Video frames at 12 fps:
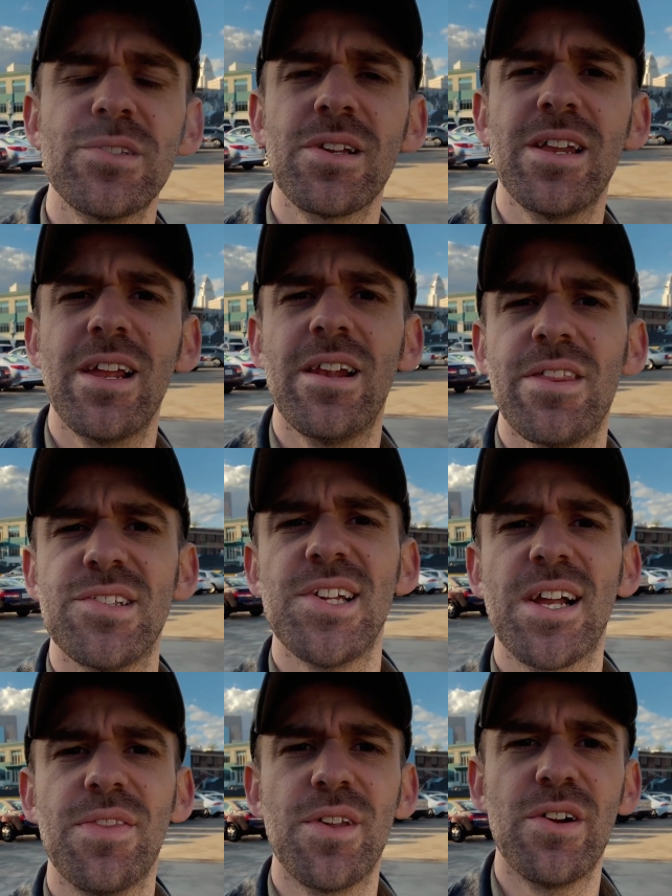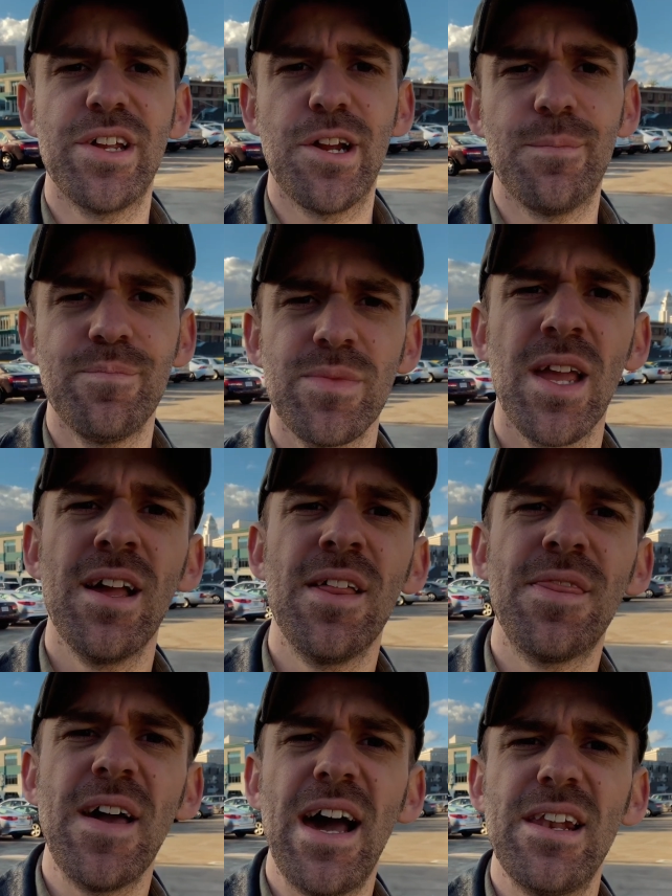Getting into the second third here,
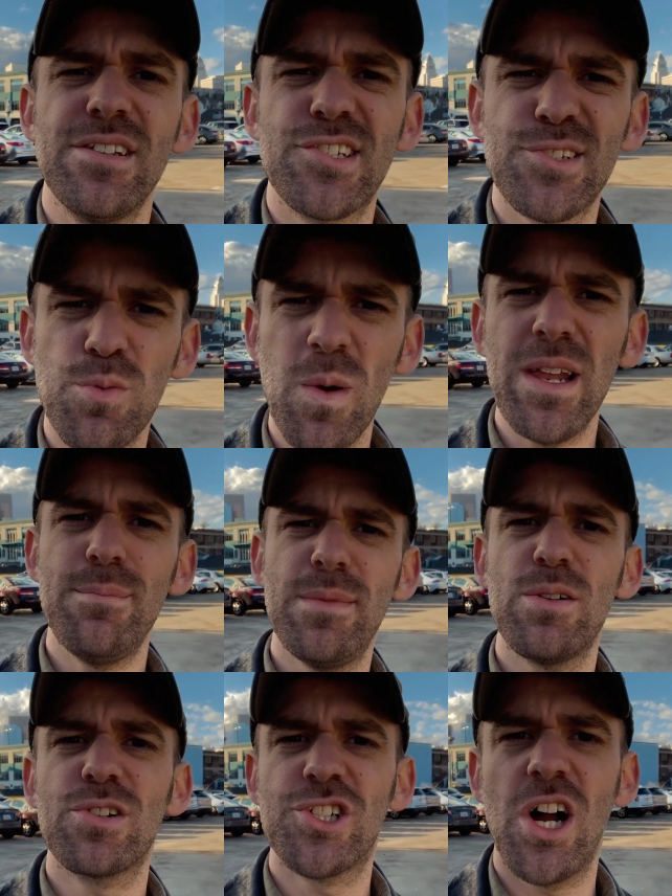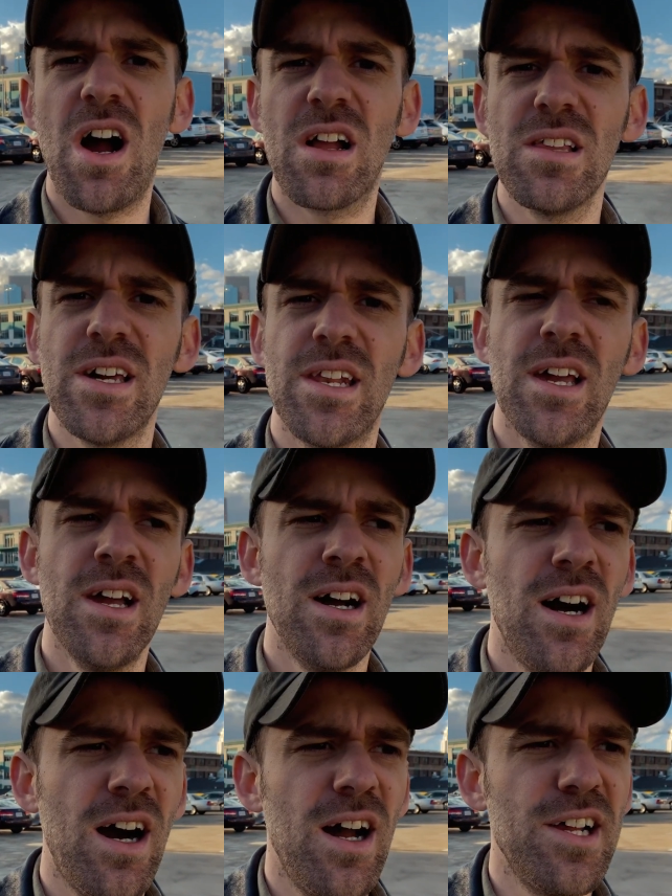that sweet milk chocolate
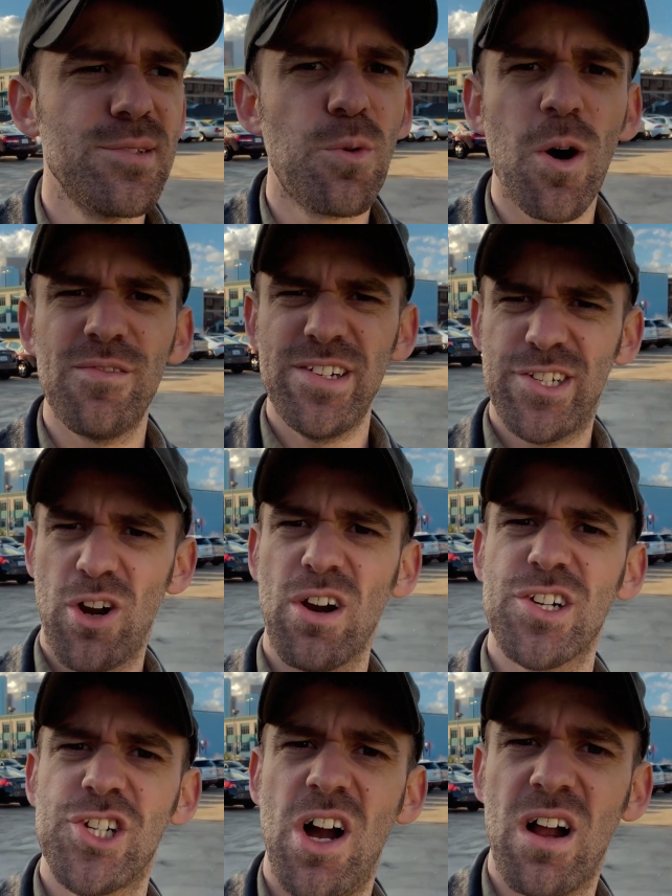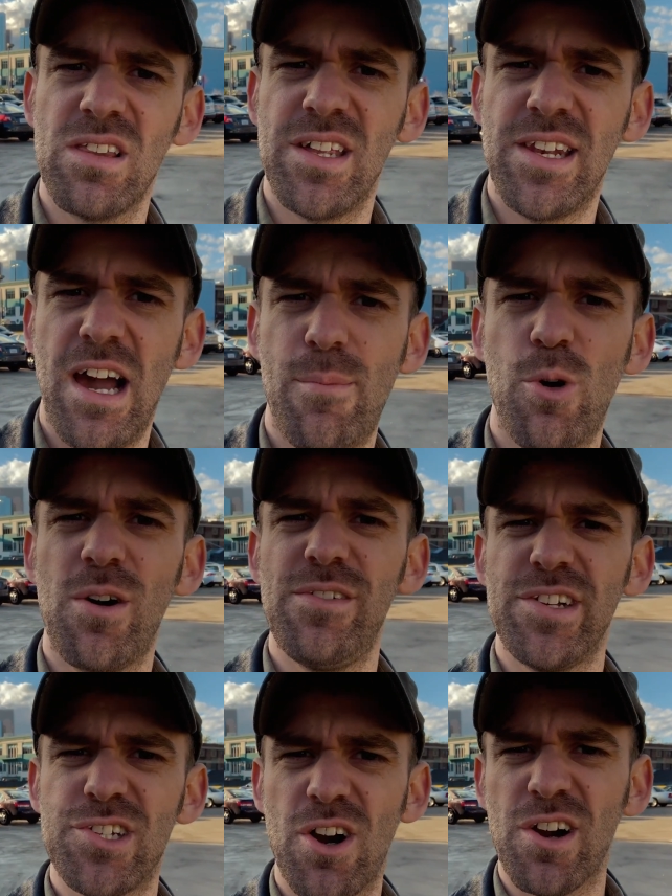is more of a dark chocolate now, more of
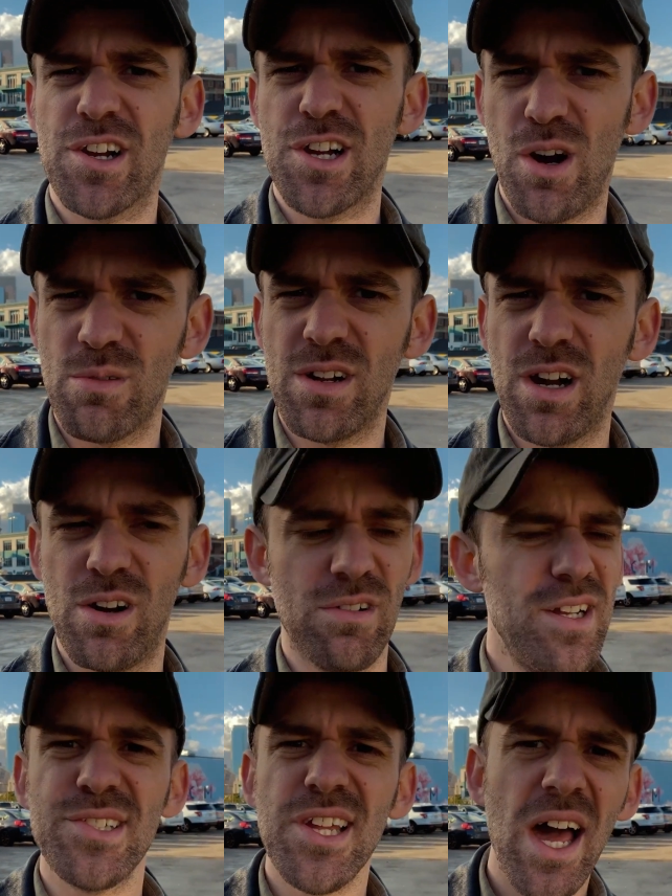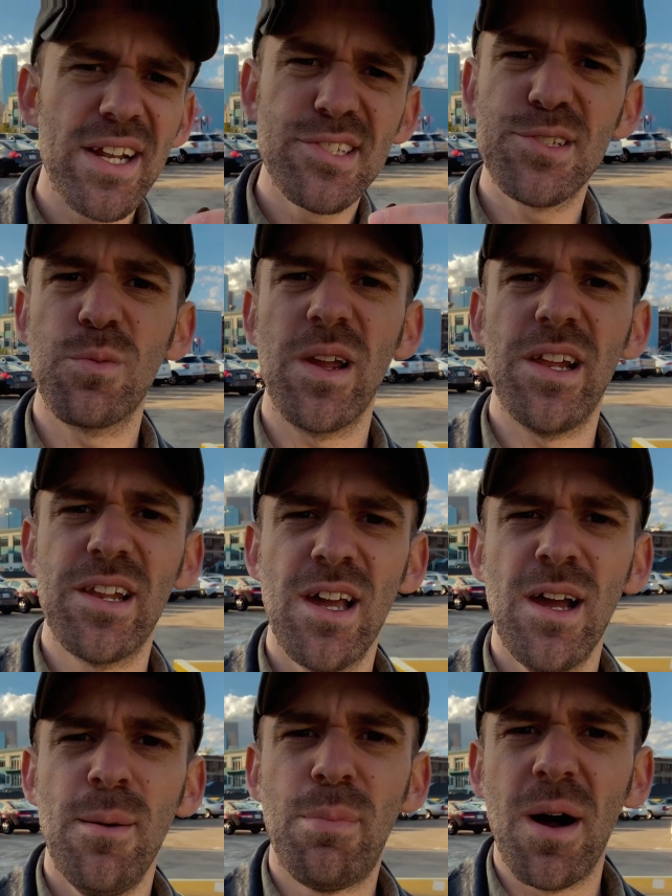a dark cocoa. It's not as sweet,
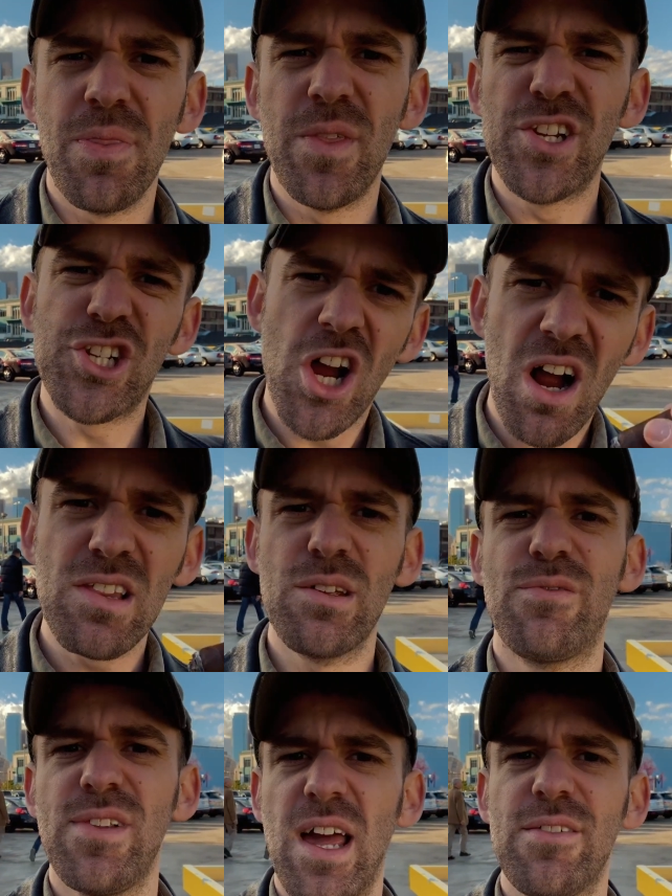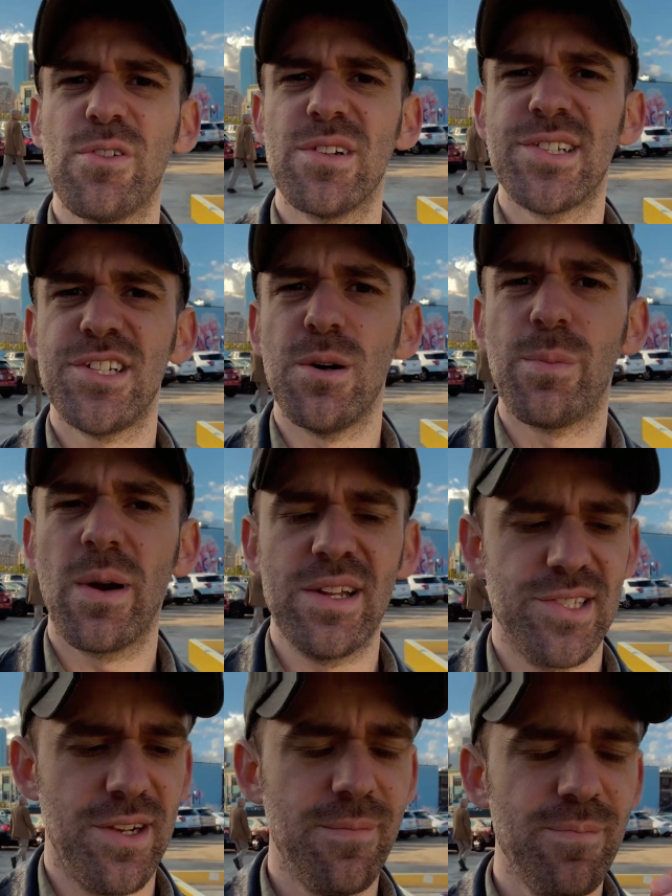but the chocolate flavor is still present.